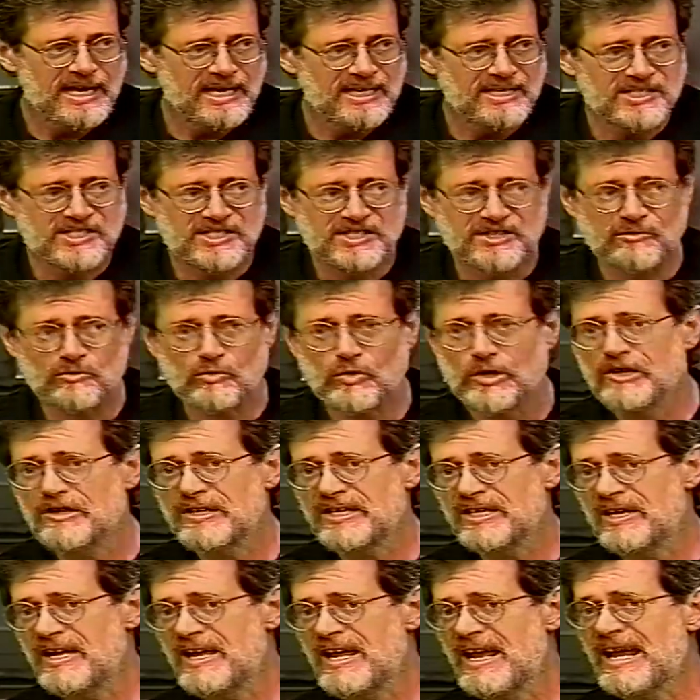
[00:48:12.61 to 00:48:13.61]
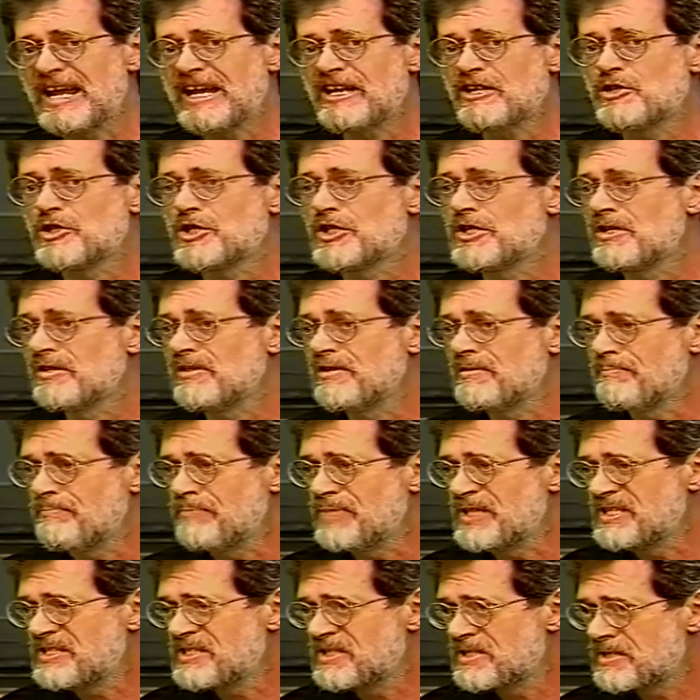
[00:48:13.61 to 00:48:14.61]
is that we're engaged in the
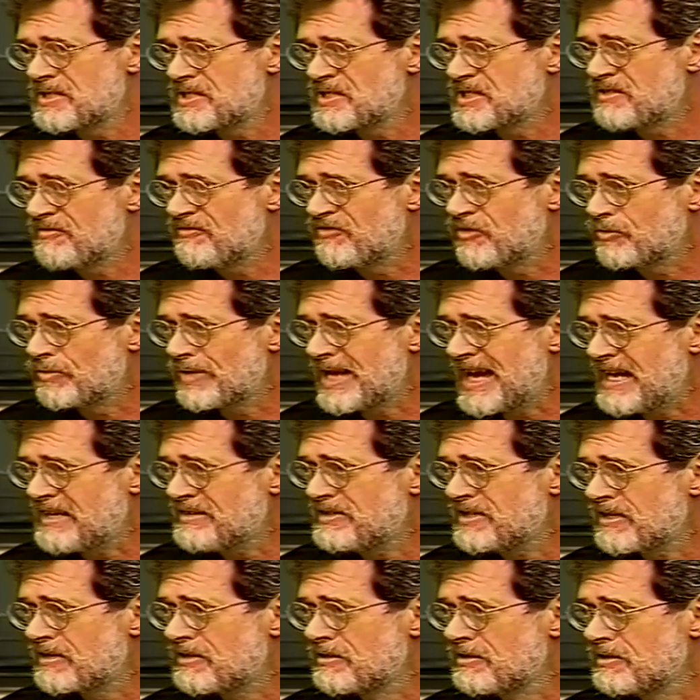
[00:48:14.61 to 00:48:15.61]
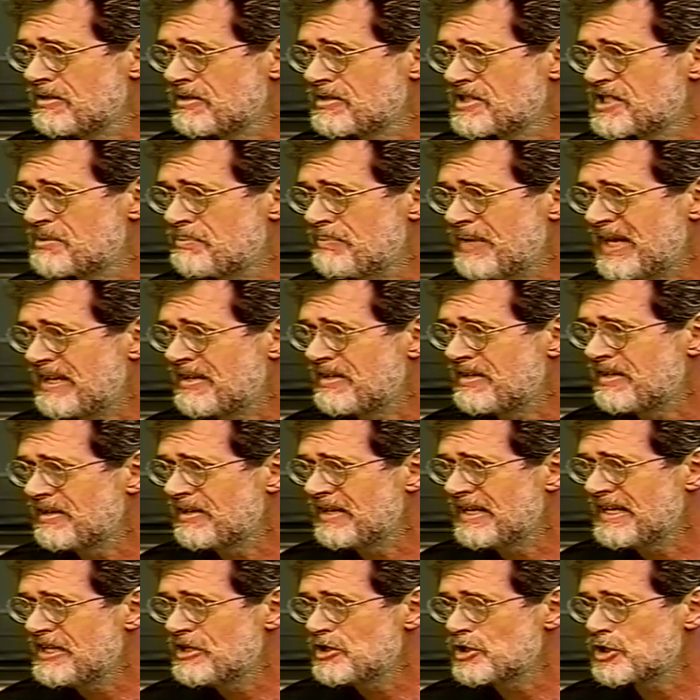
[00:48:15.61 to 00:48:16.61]
business of radical
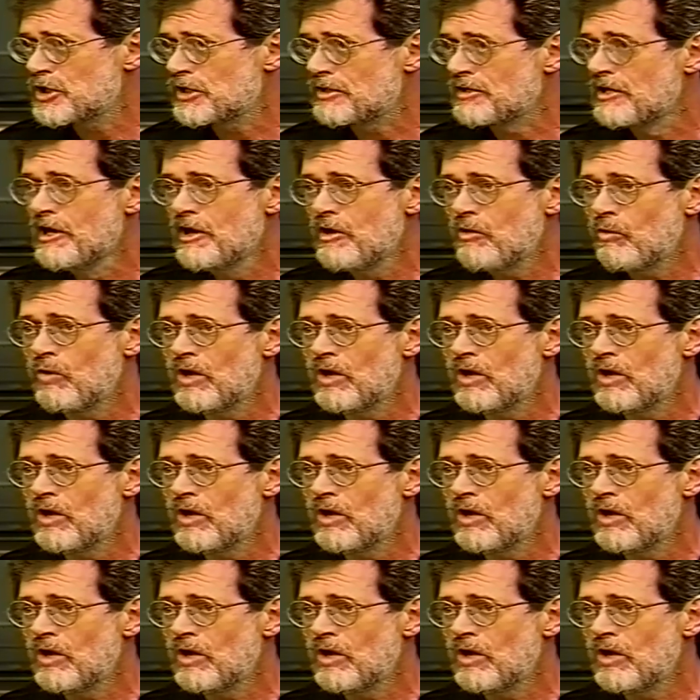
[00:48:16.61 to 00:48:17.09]
speculation.